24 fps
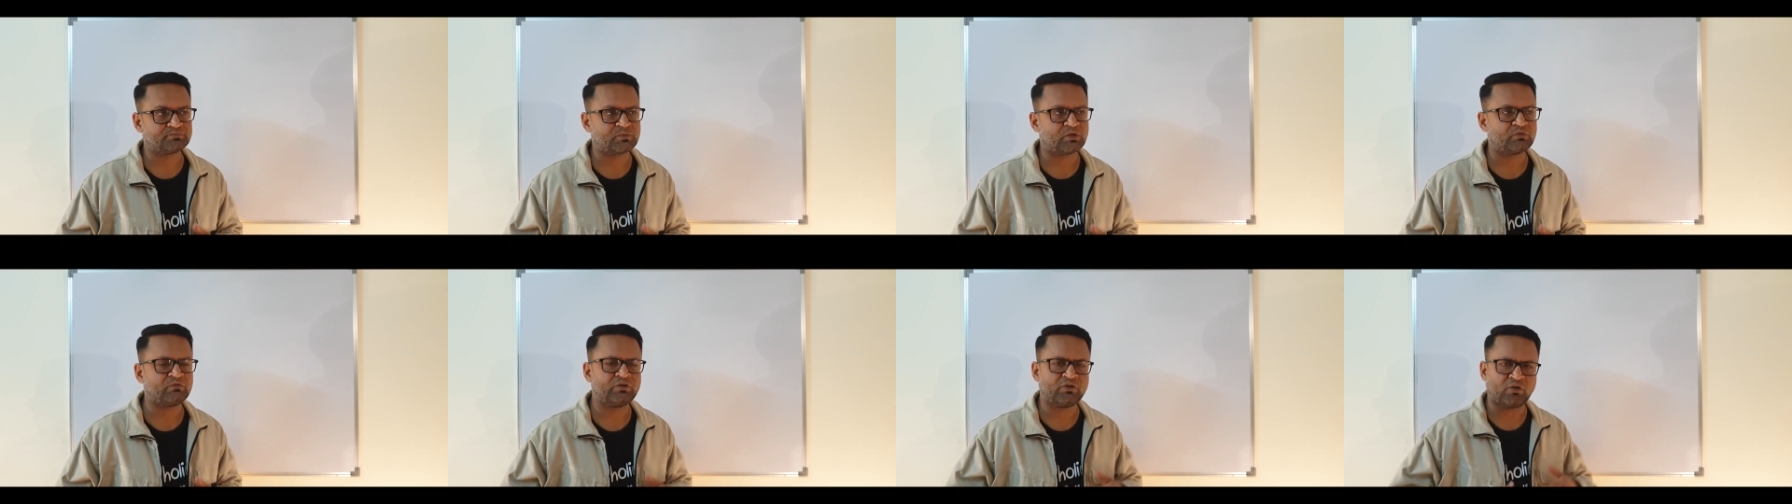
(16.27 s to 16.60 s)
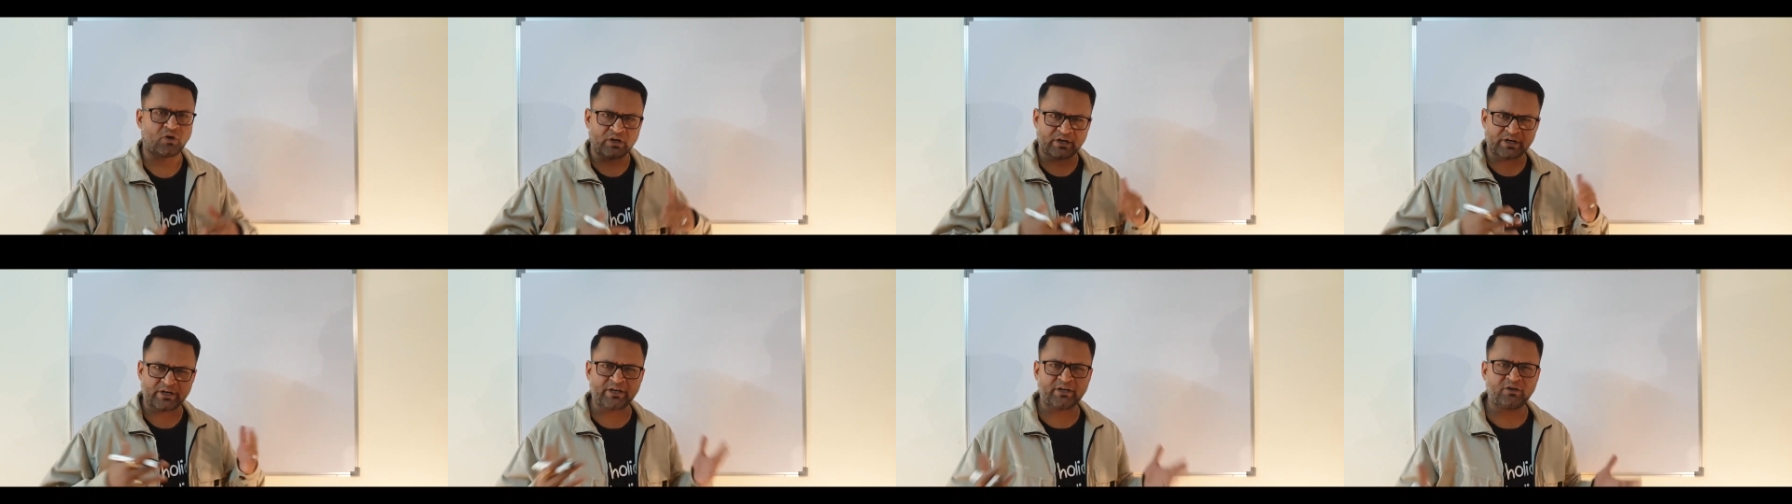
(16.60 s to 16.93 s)
We
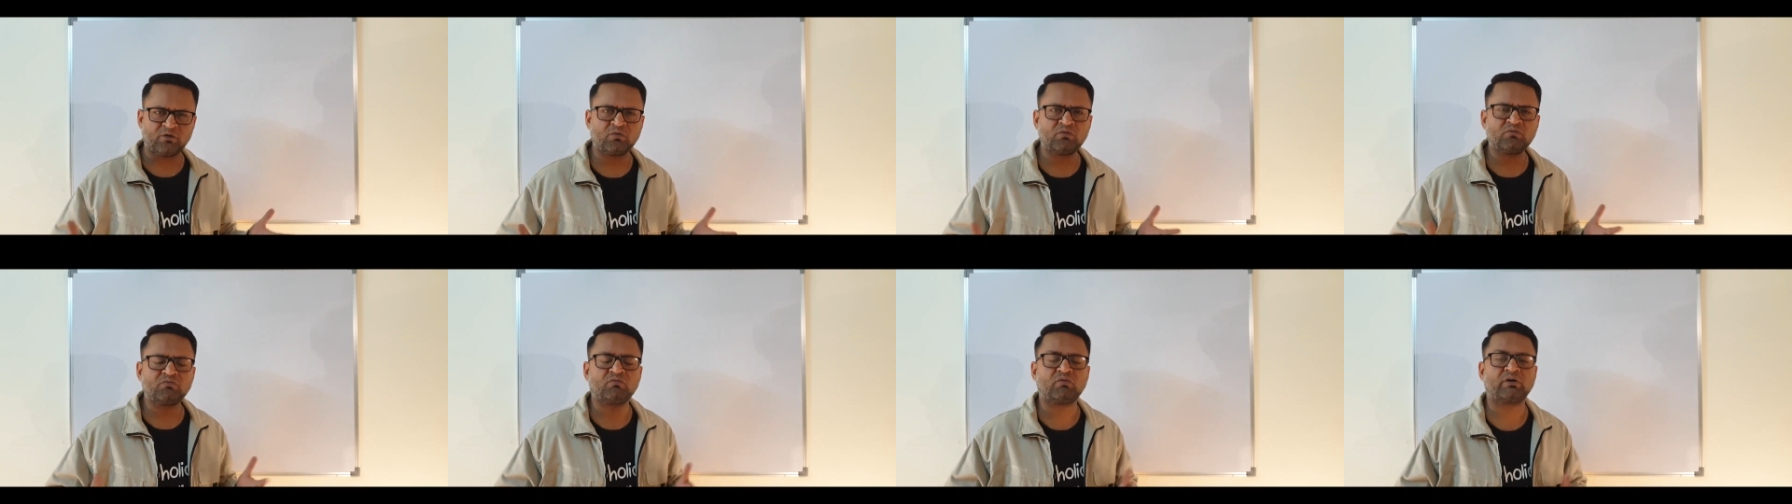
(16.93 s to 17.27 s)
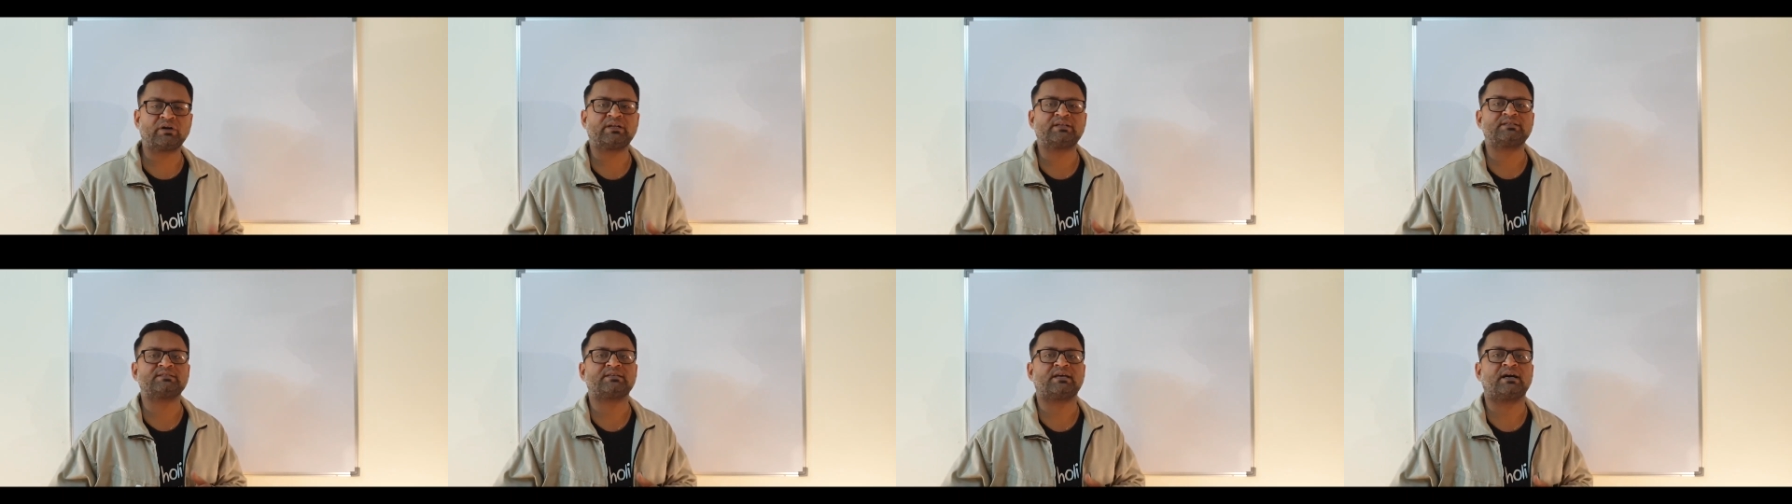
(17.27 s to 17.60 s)
already know what
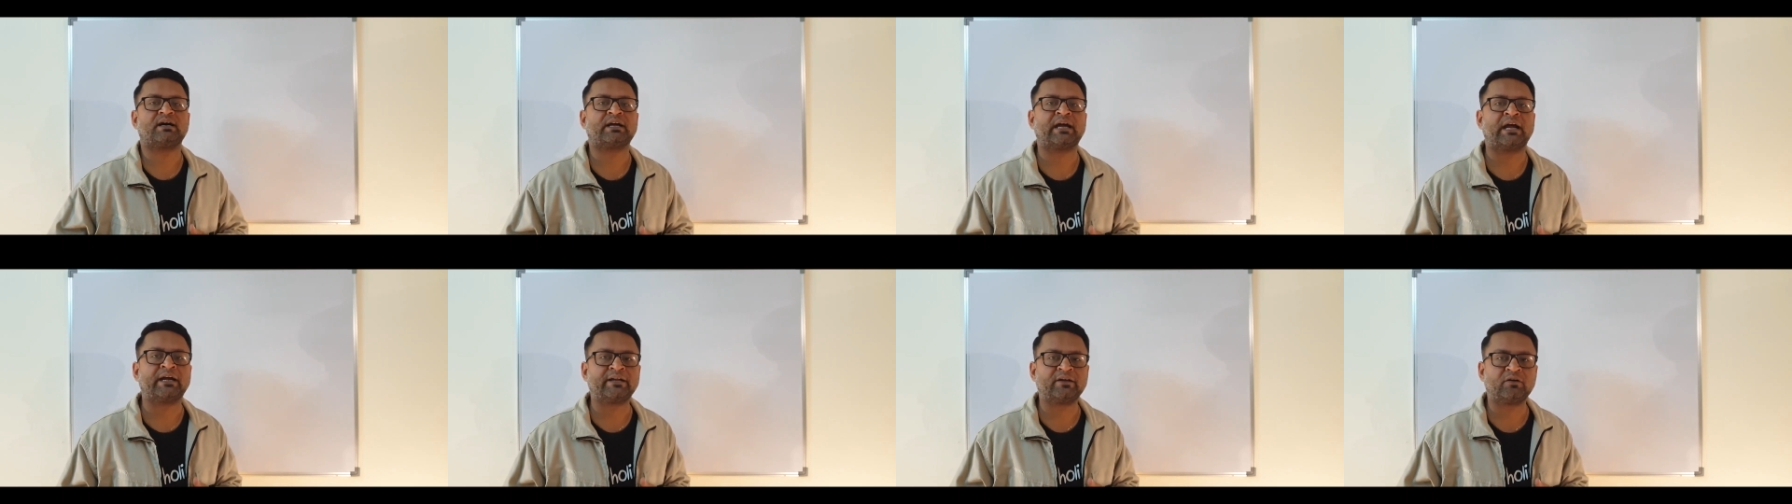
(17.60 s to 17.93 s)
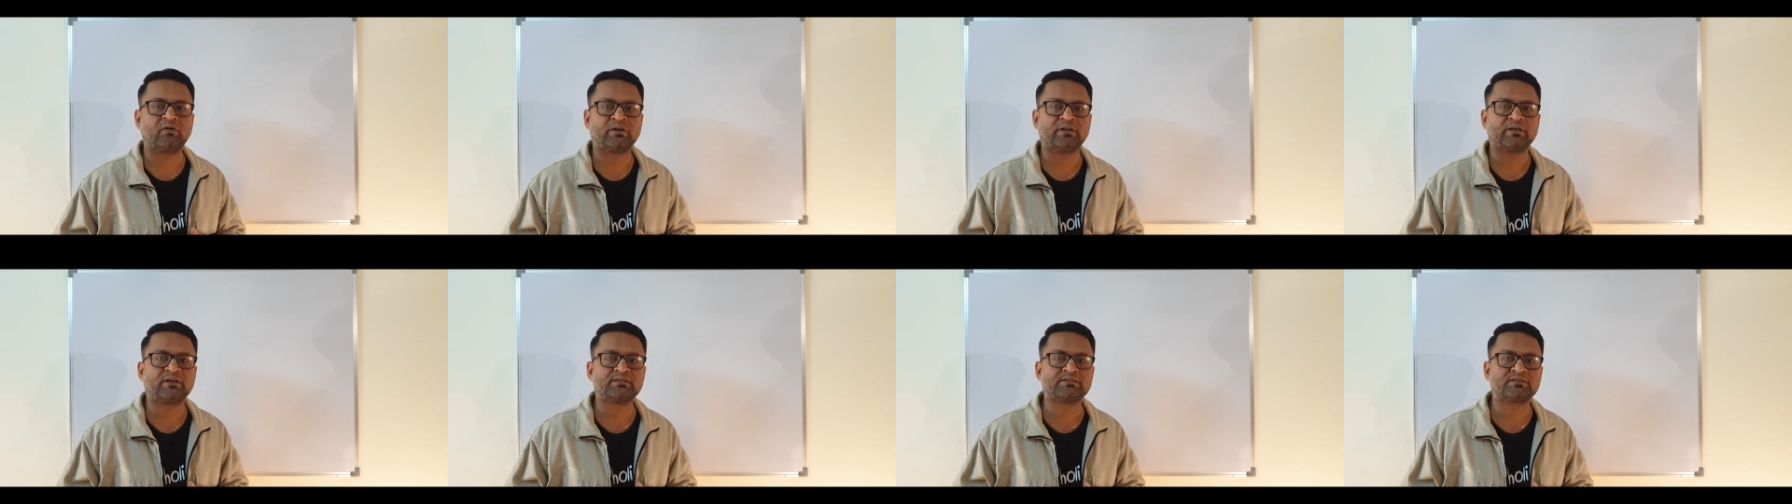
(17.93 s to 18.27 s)
is a
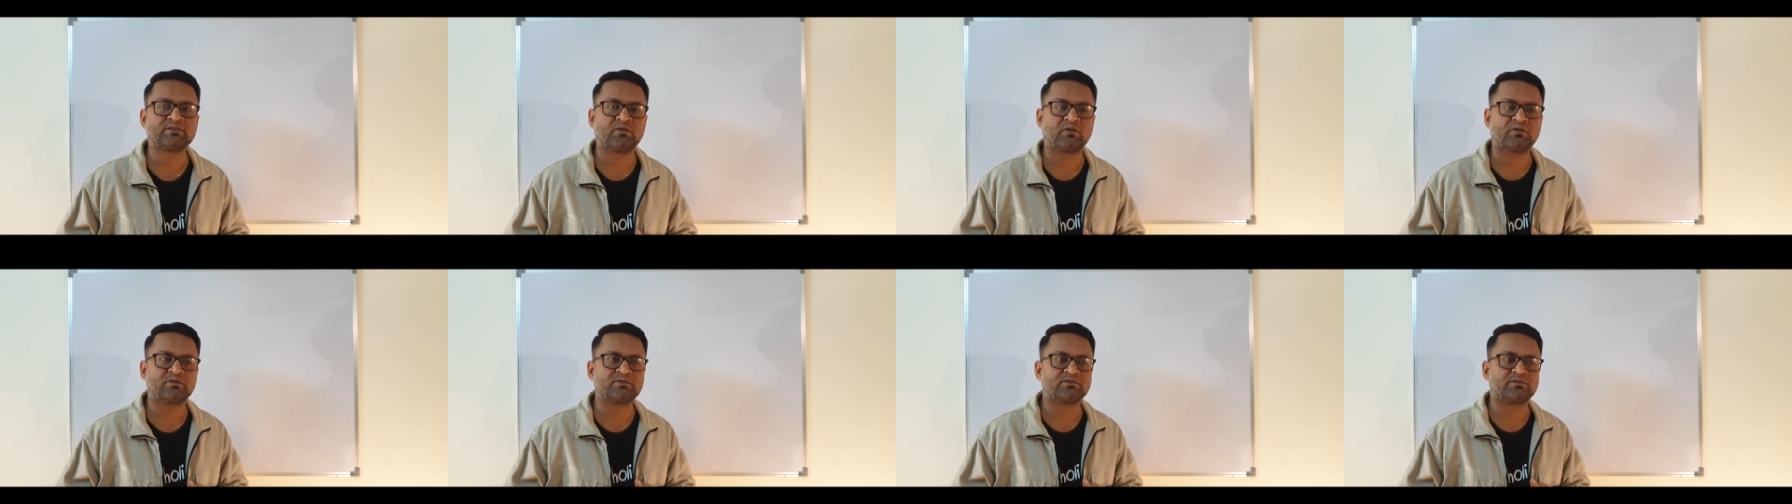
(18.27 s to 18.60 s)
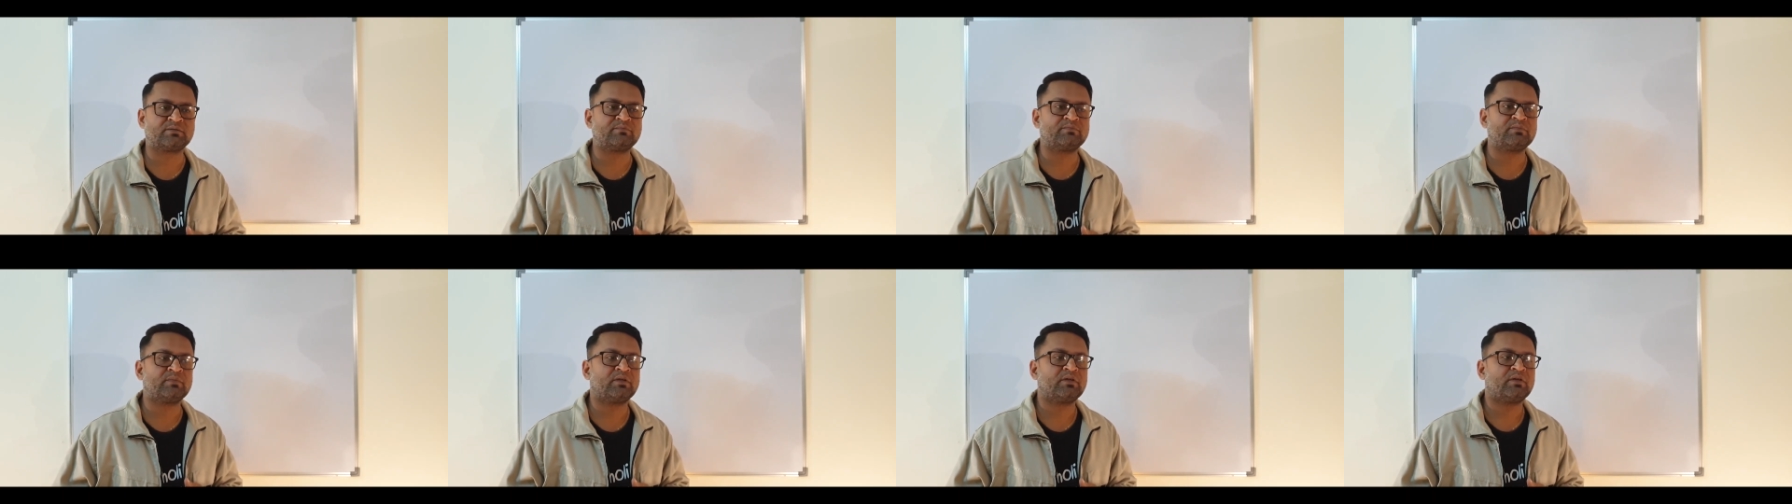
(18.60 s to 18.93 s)
categorical
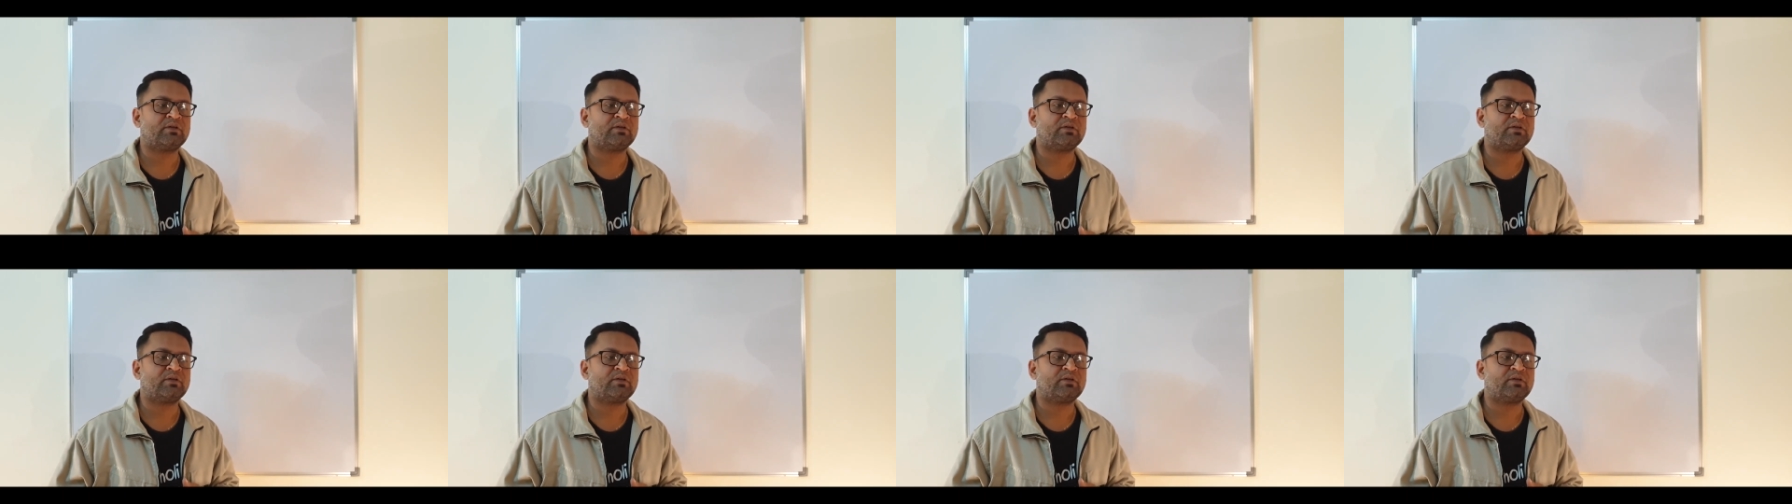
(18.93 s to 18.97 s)
syllogism.